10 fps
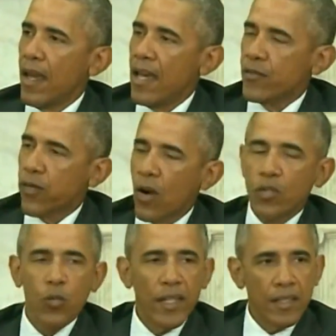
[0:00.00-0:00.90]
As far
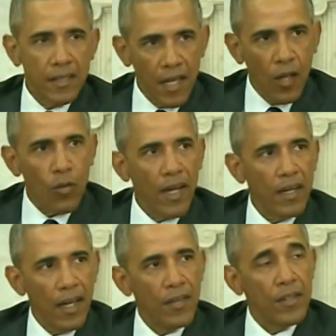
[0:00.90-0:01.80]
as we can tell right
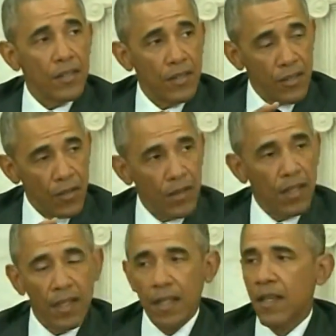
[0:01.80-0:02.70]
now, this is
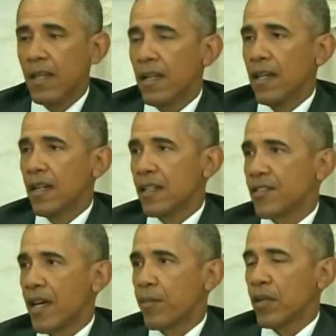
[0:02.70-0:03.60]
certainly an
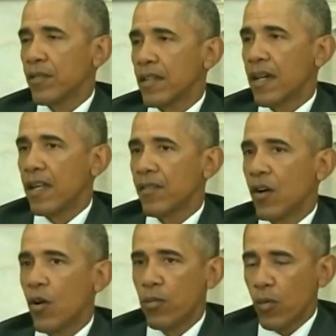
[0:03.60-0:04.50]
example of the kind of
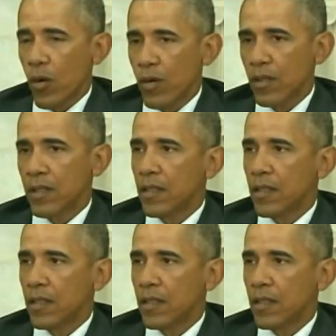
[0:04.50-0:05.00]
homegrown